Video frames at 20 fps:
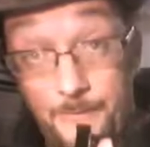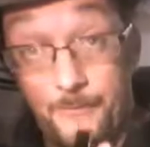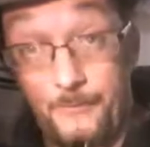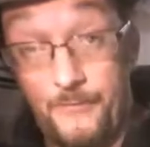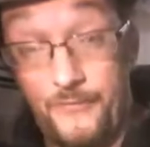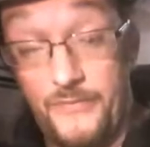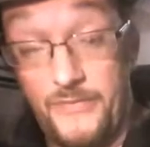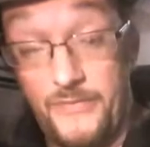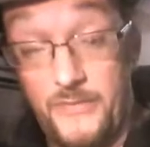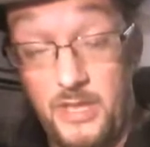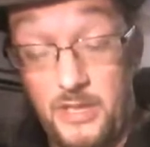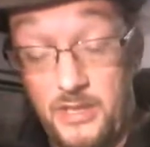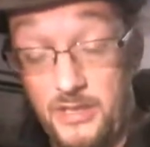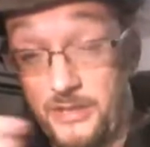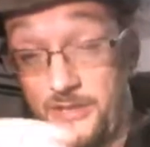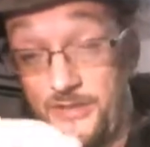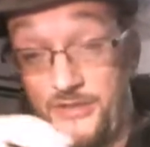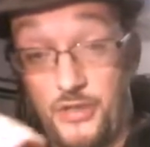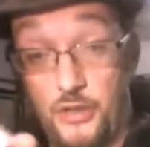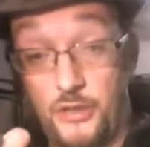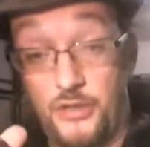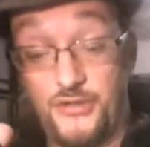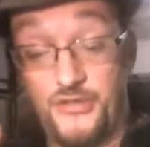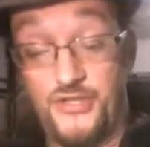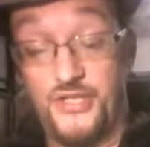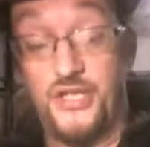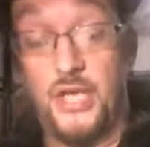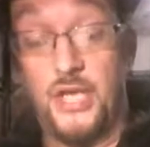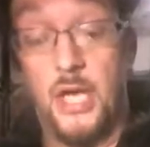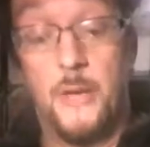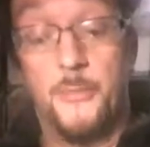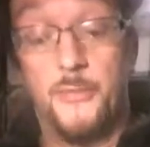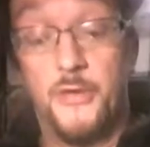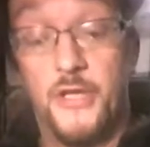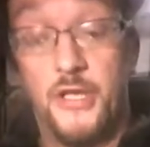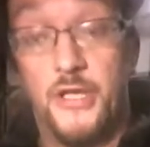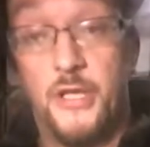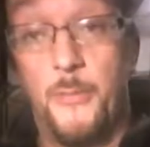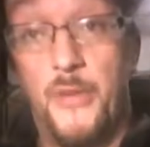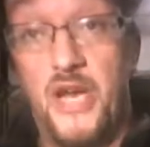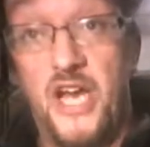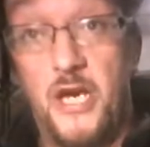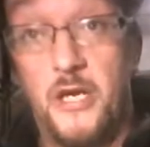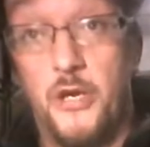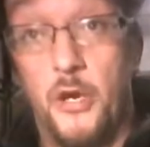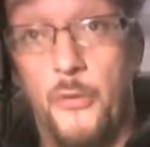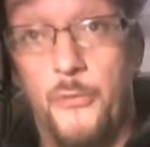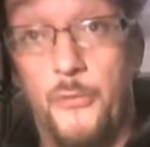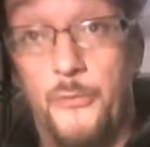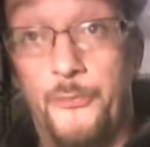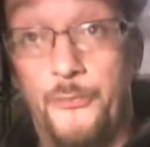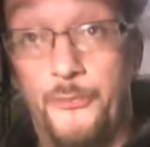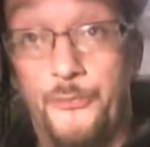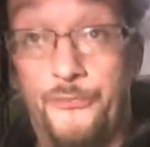That chars the top of the tobacco.